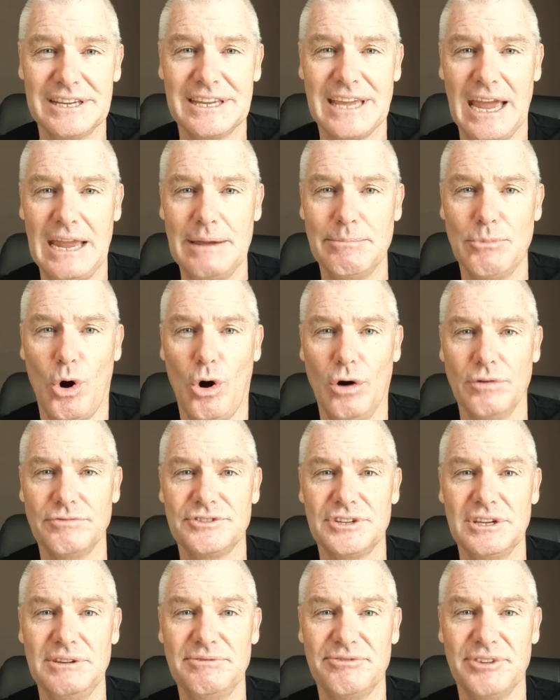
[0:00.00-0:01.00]
a game
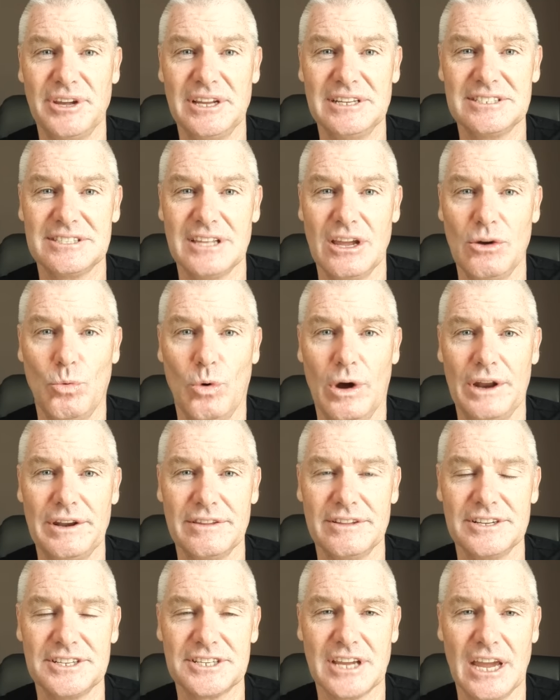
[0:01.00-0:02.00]
of defence that
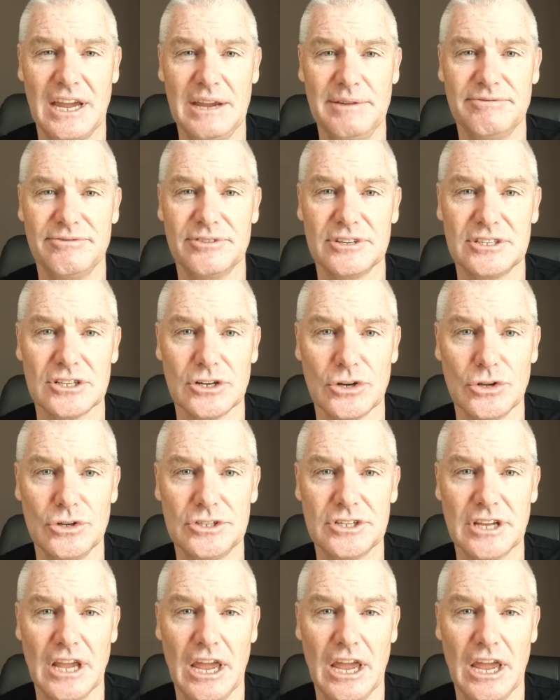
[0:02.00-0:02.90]
won this game for Toulouse,